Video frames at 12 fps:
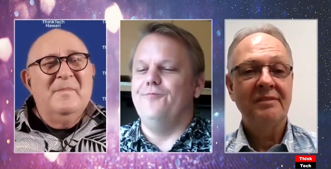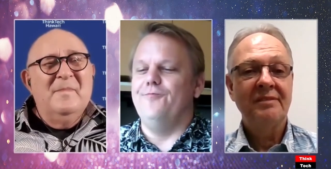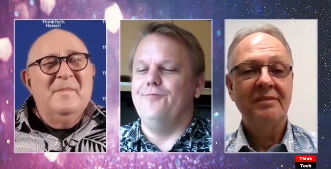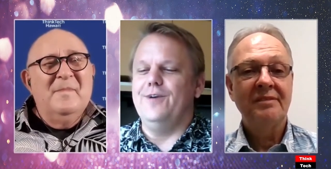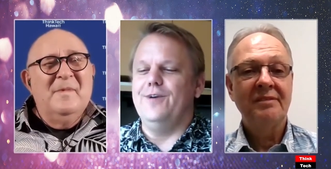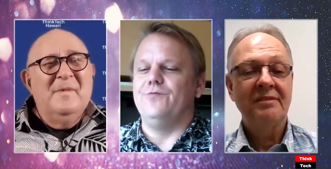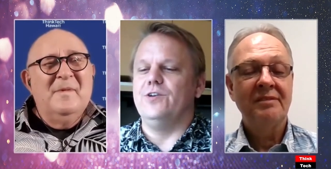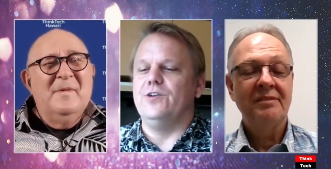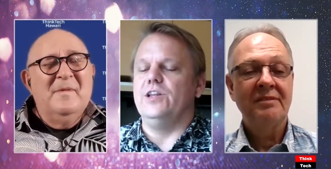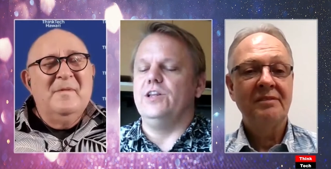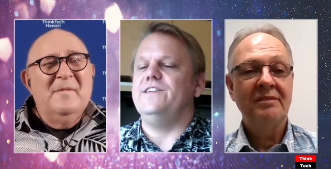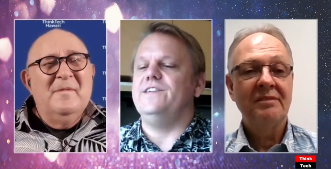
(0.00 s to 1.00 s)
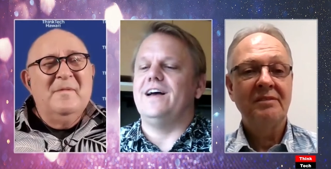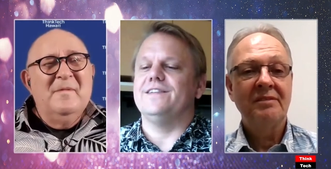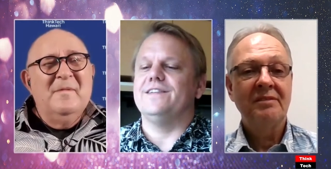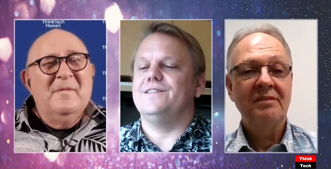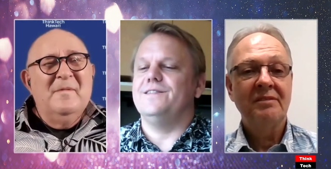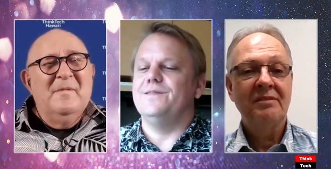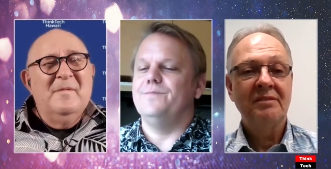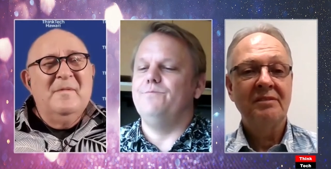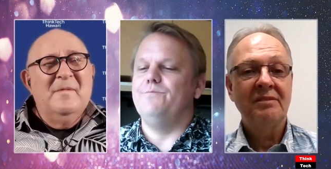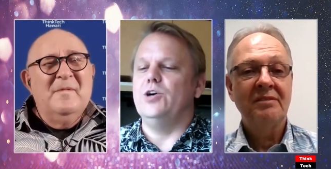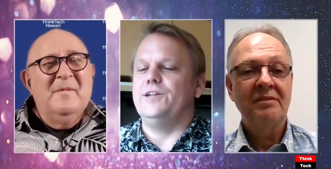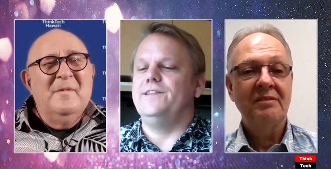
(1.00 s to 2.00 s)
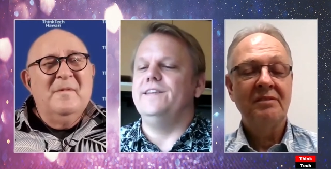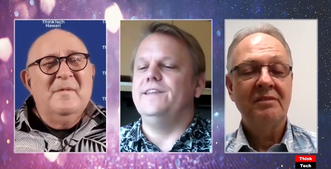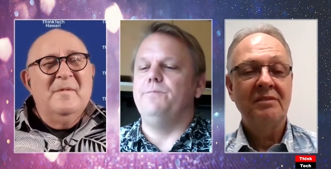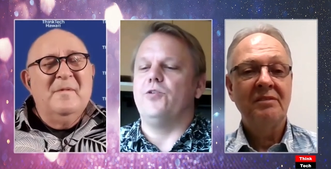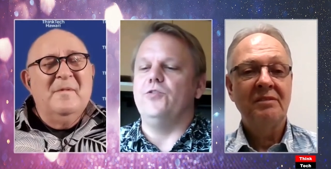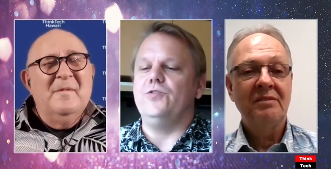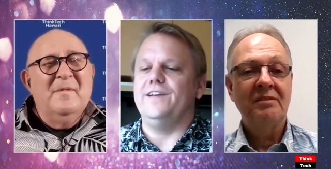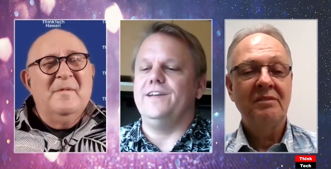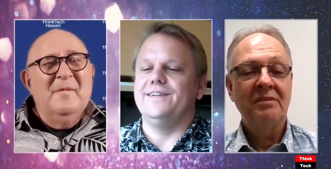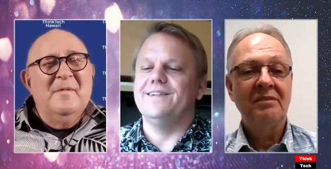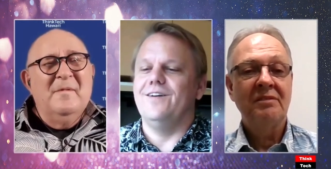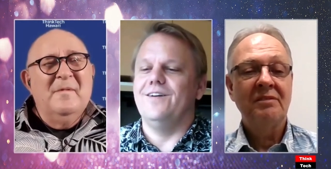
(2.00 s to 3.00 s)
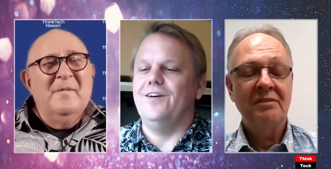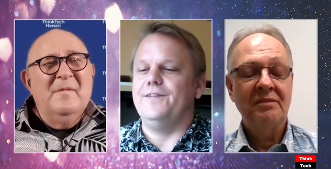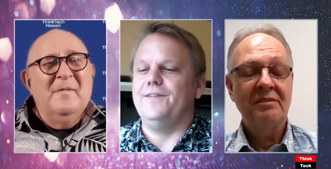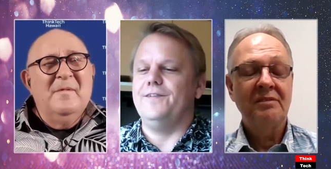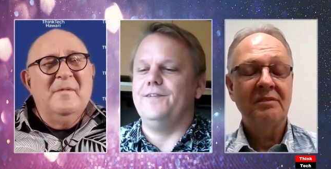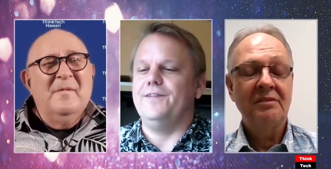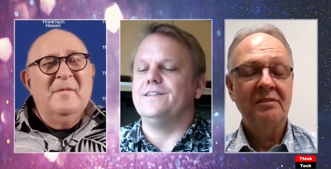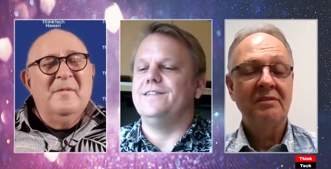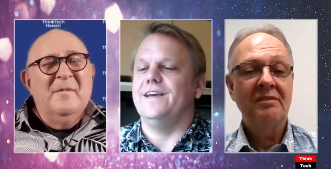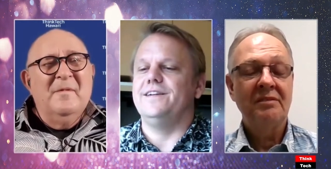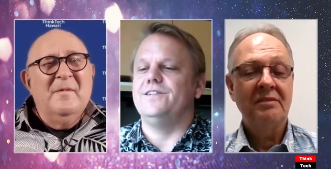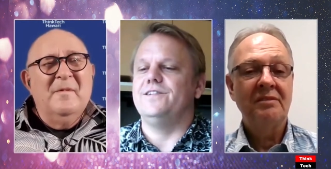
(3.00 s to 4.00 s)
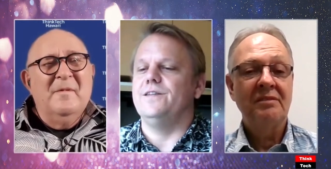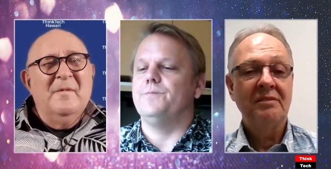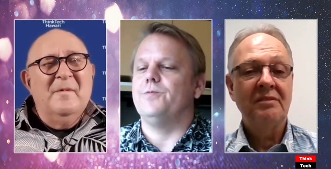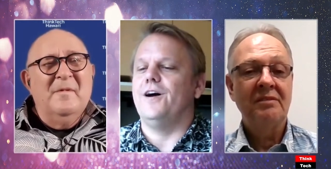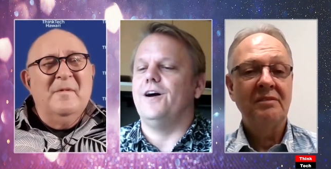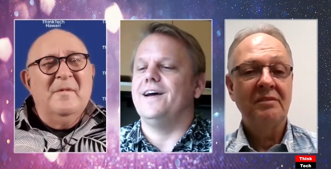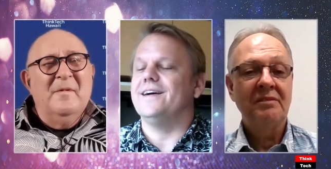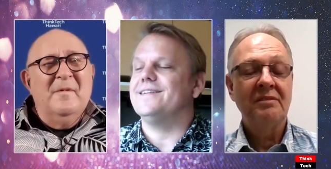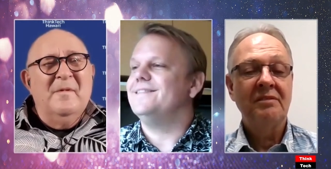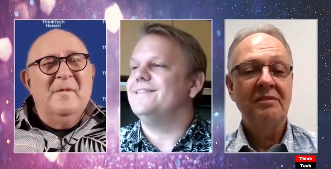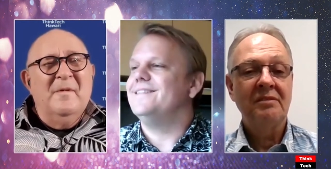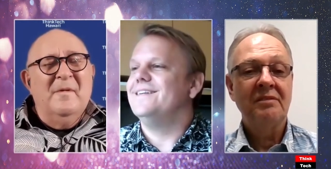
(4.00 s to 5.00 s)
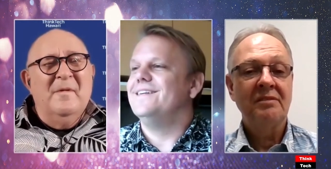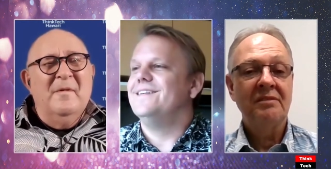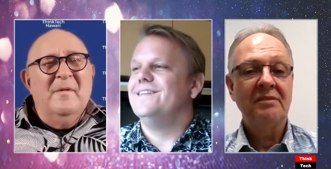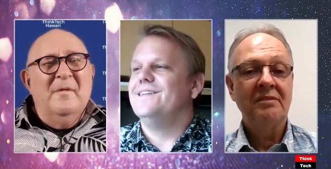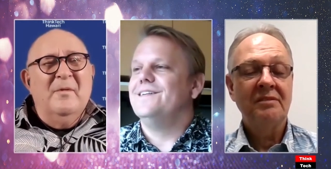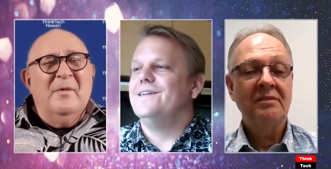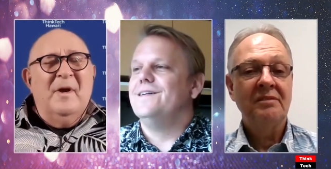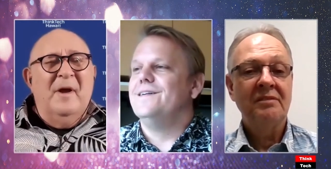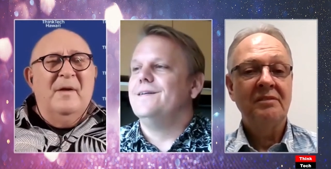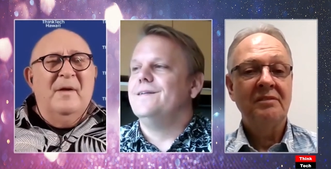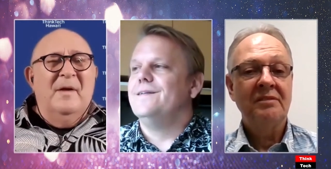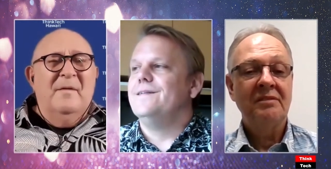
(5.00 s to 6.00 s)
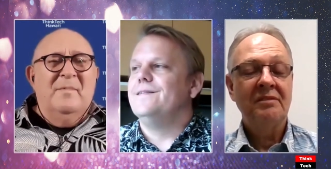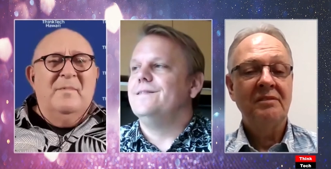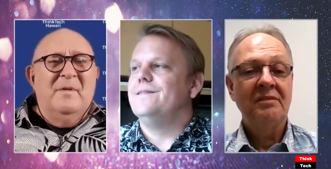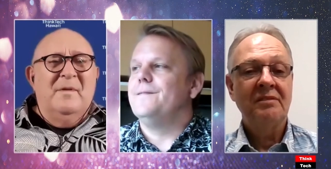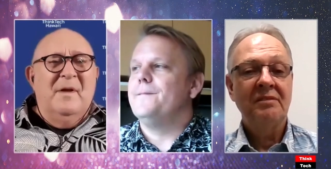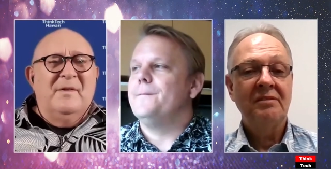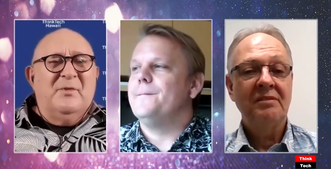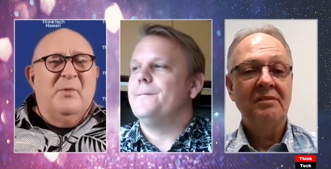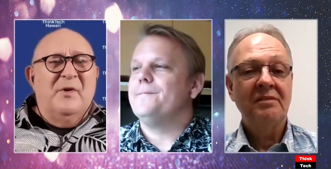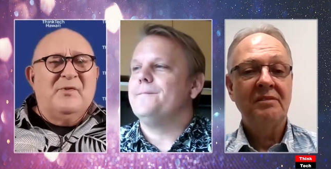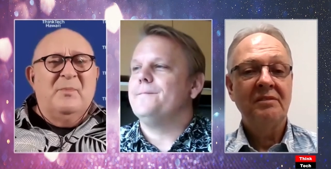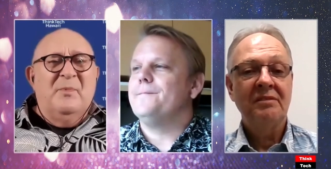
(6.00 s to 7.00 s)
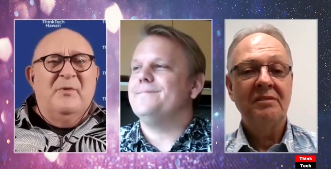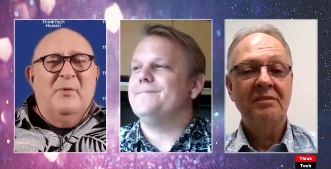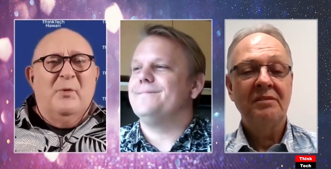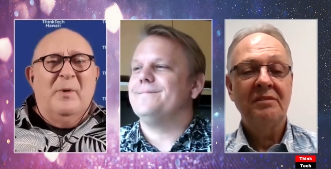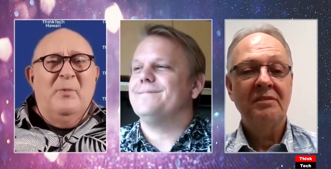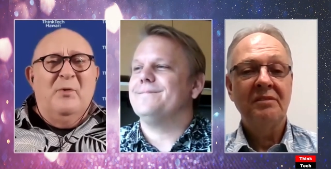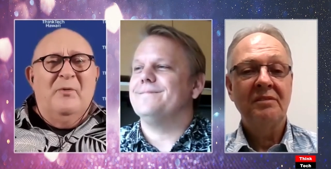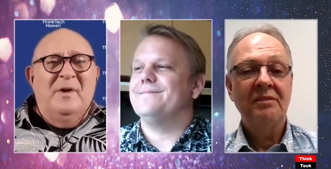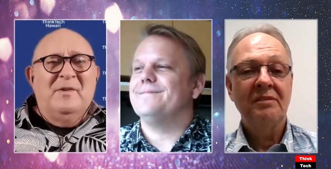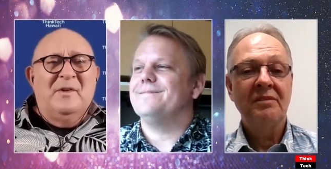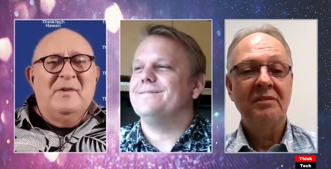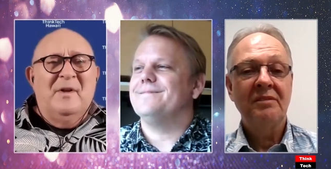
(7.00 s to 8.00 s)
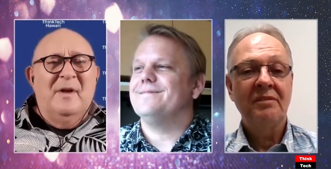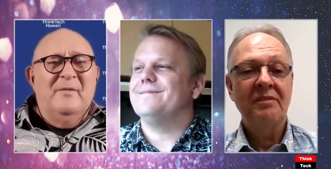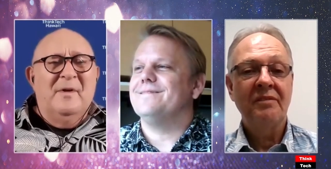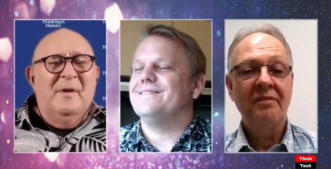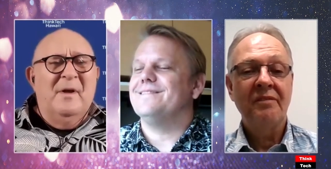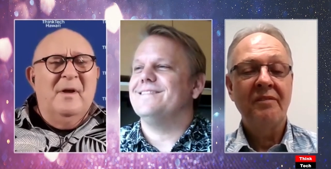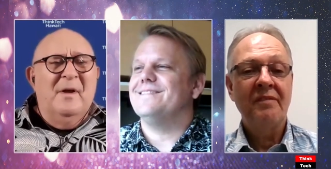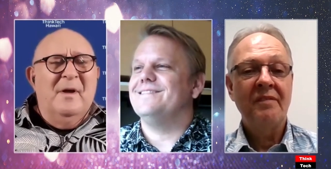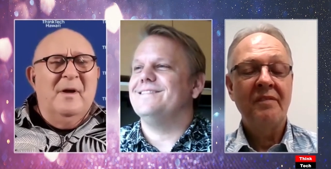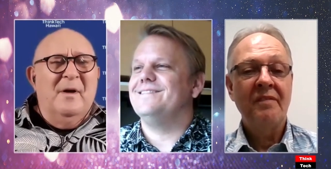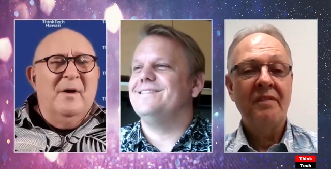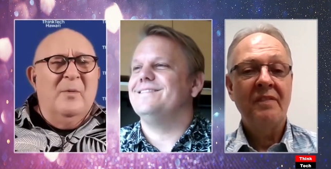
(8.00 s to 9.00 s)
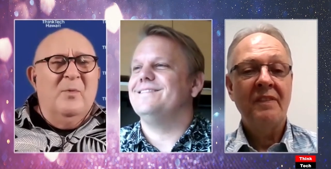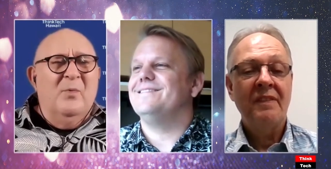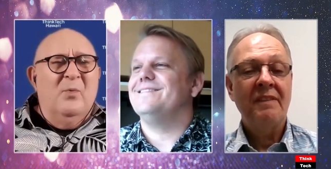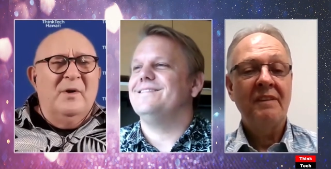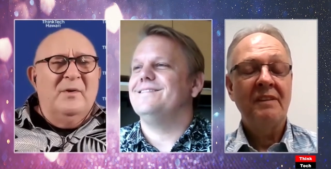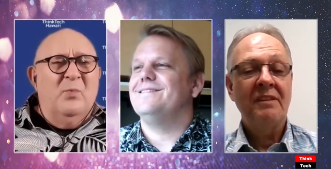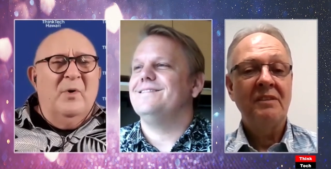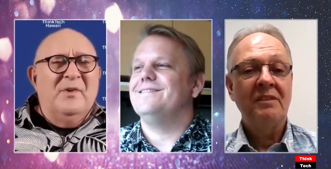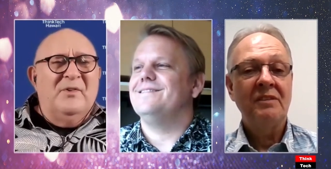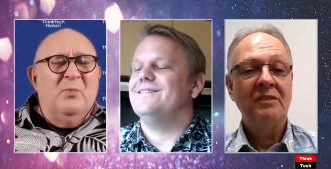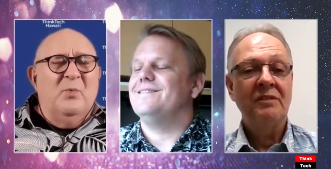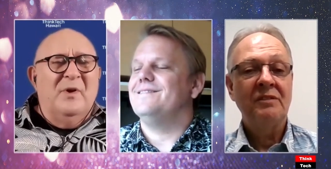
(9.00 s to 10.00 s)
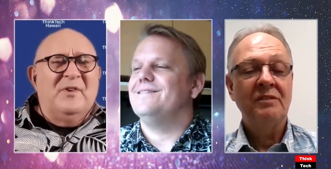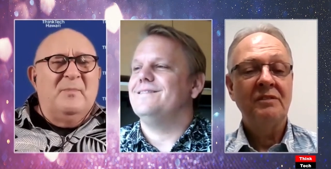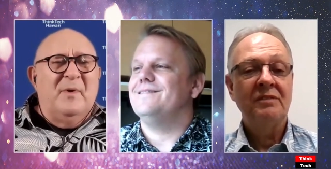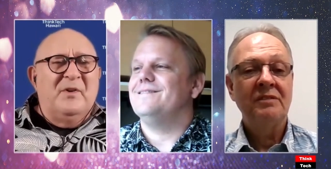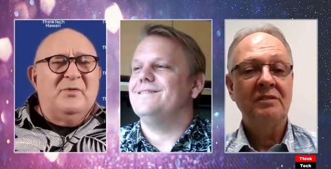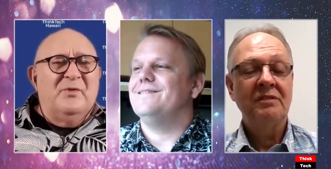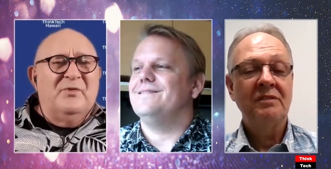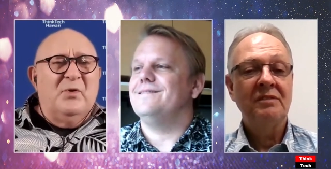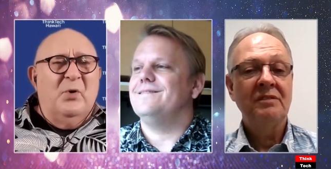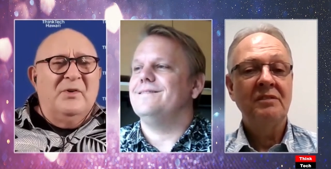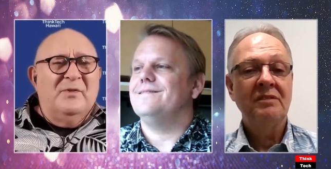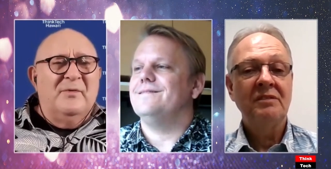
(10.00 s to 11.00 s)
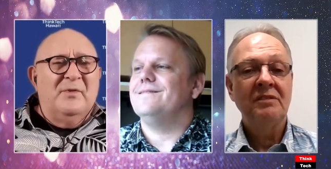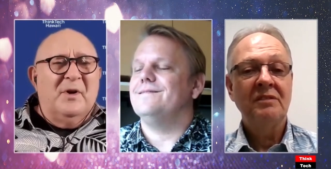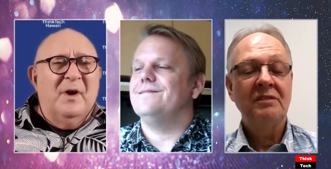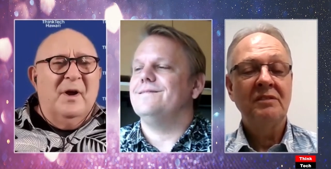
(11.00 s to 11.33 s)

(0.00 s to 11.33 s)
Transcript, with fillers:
Speaker 1: we really just put the protein of interest into the product.
Speaker 2: Okay, uh, last question before we move on to David. Uh, what what's what special sauce have you